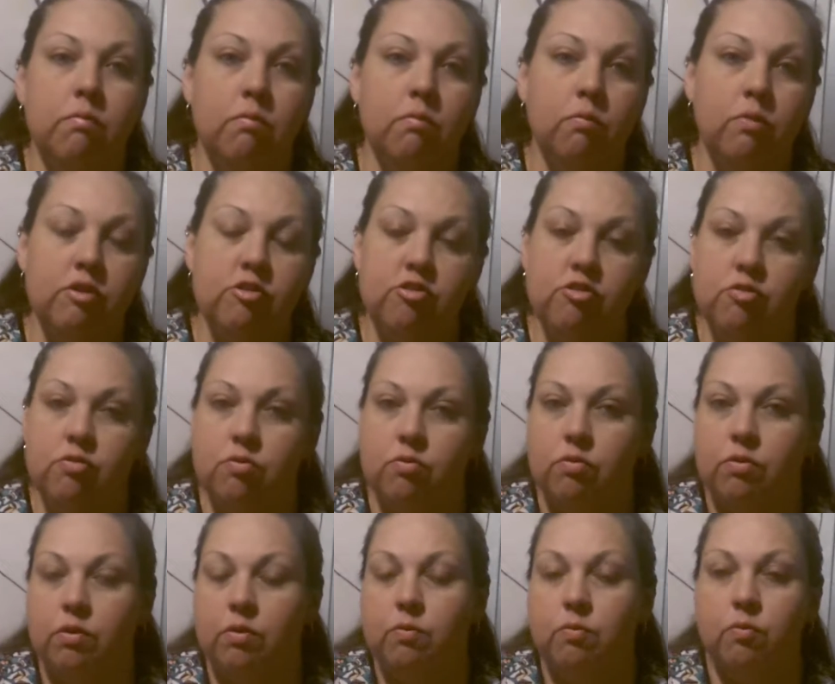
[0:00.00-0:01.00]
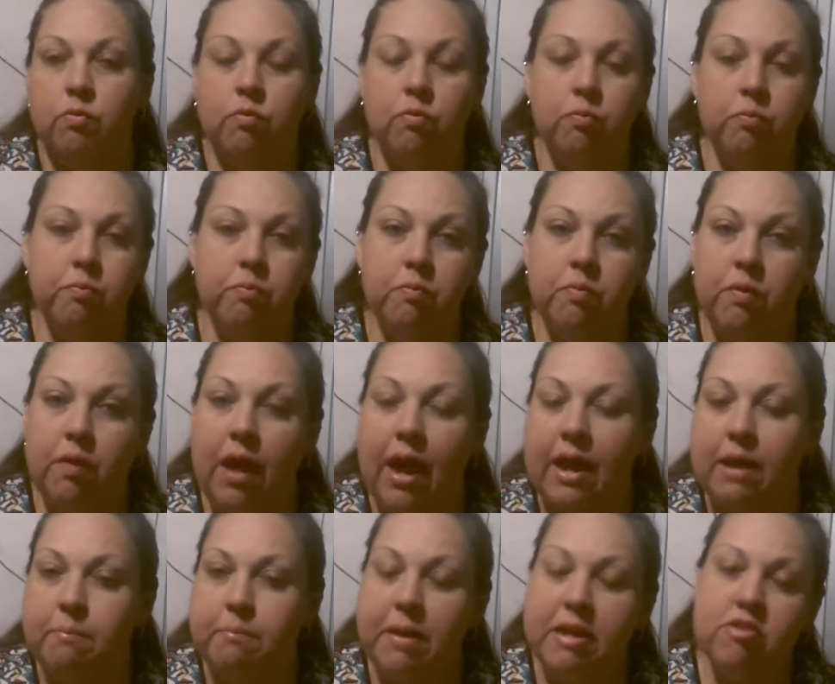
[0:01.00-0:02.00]
Which
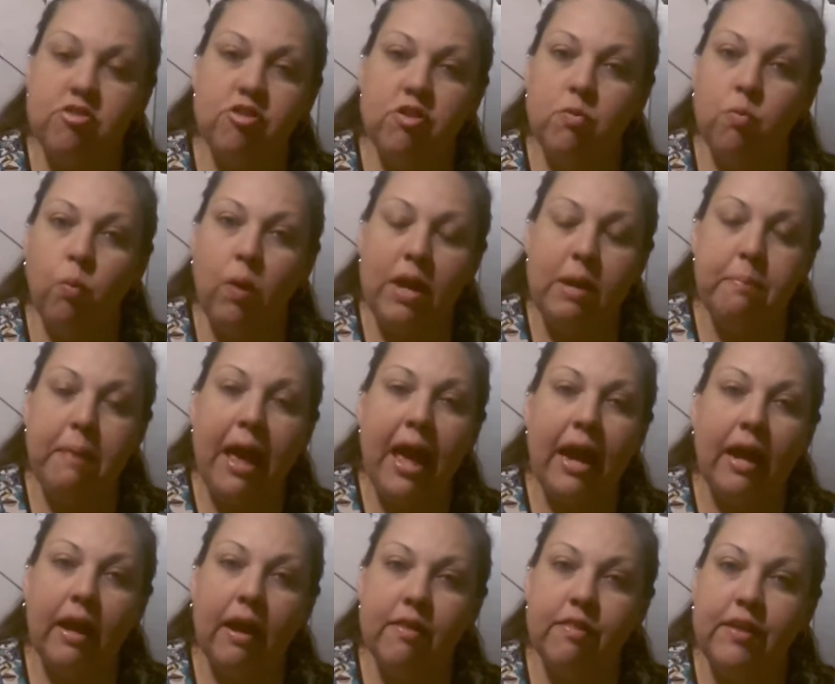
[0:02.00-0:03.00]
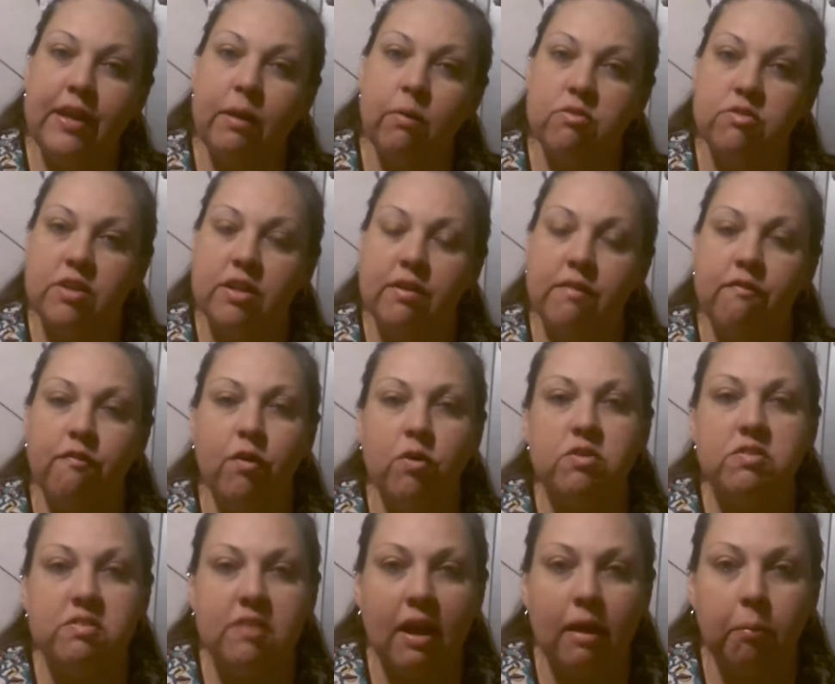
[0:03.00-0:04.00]
I had mentioned way back, I think it was in the
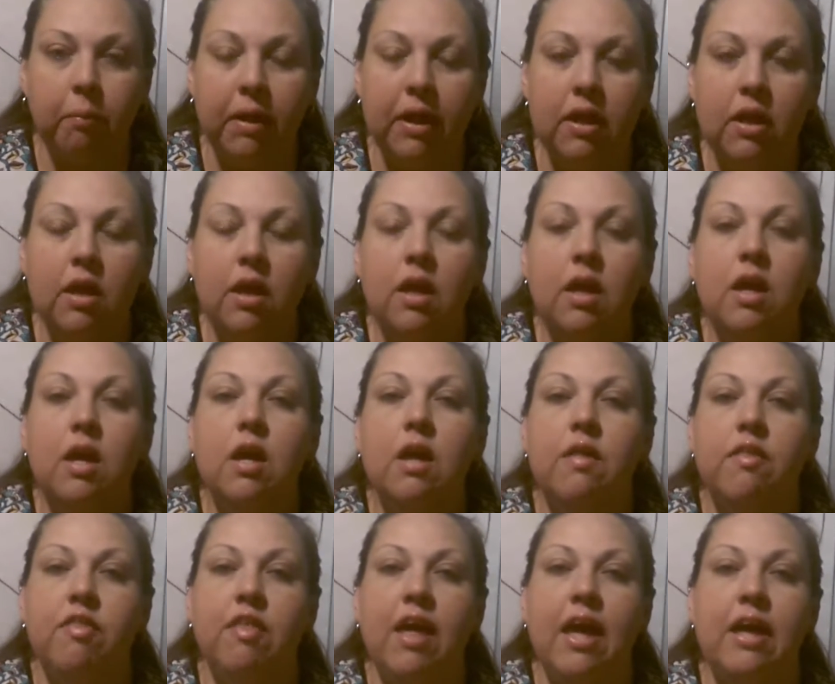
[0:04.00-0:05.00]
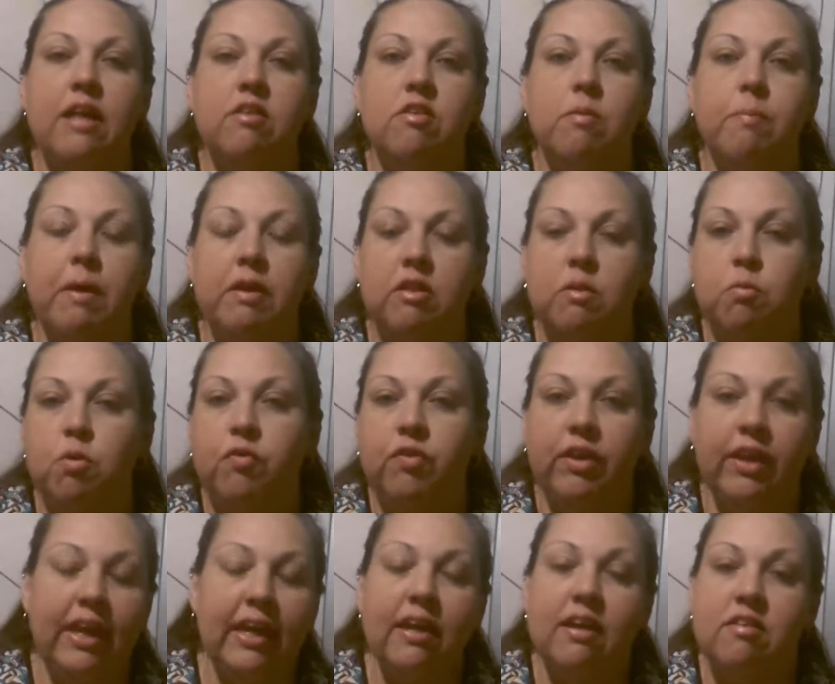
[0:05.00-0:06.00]
first segment, that about the
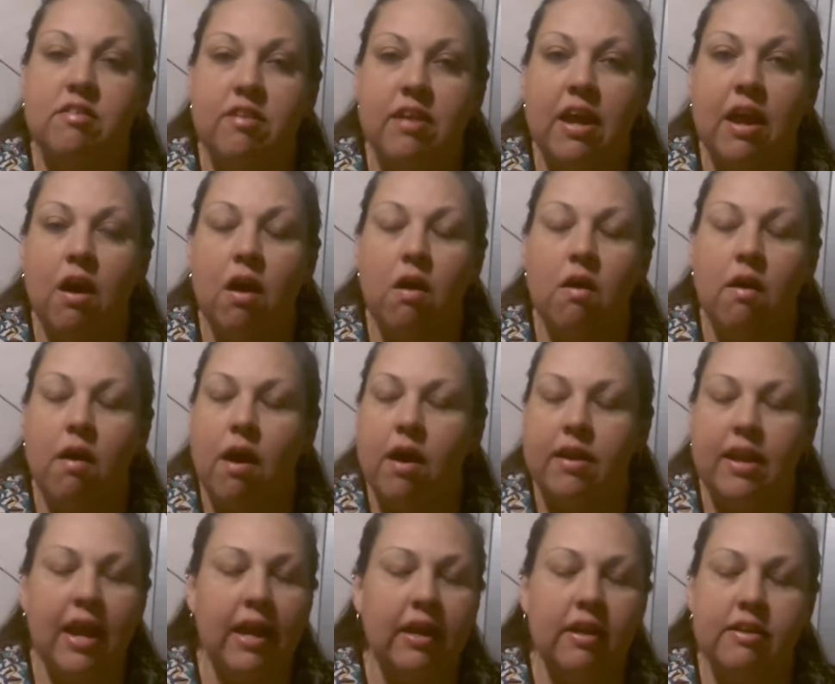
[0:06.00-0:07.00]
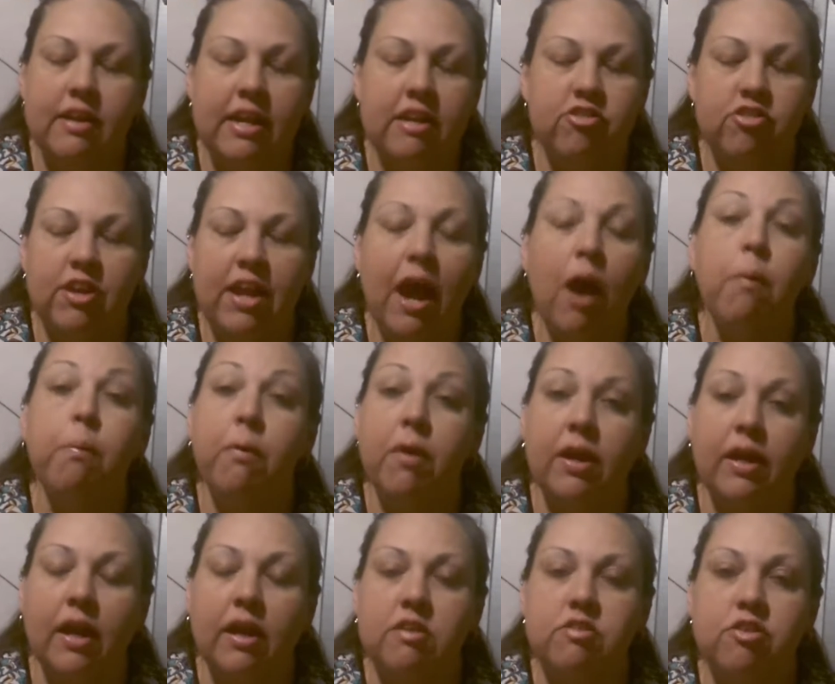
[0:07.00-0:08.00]
movie, like, not Contagion,
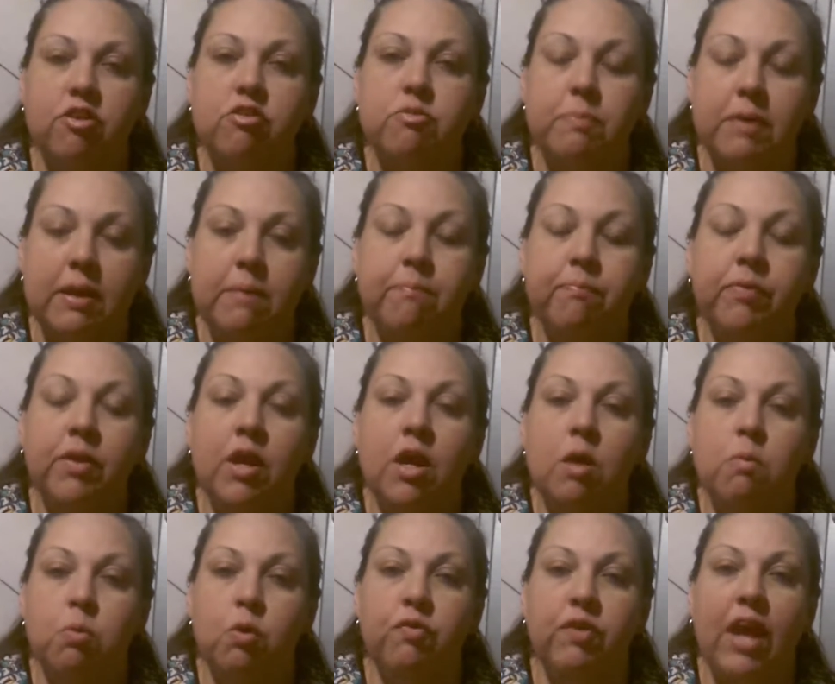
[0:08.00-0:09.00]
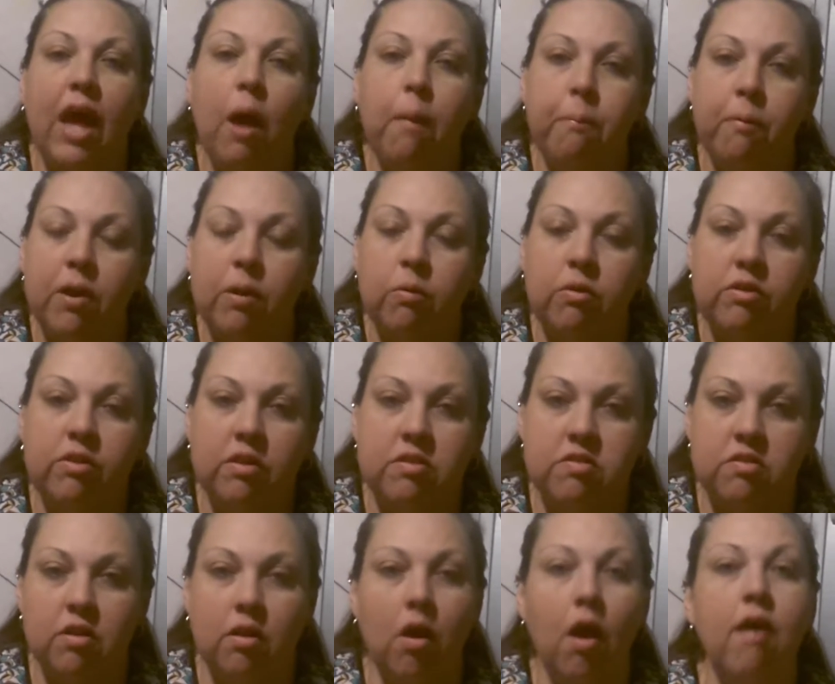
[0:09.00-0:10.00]
Outbreak, excuse me, movie Outbreak with
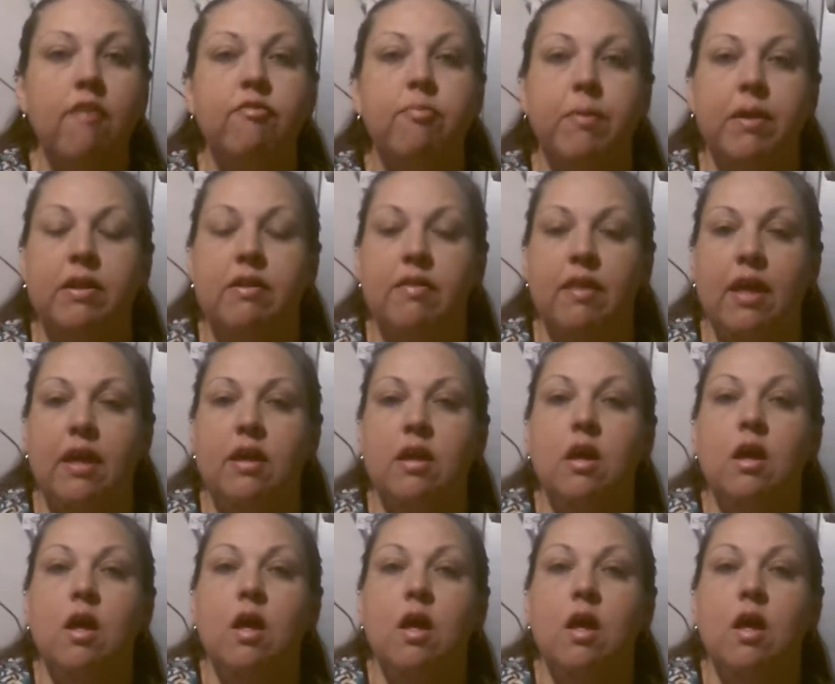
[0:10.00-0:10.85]
Dustin Hoffman, that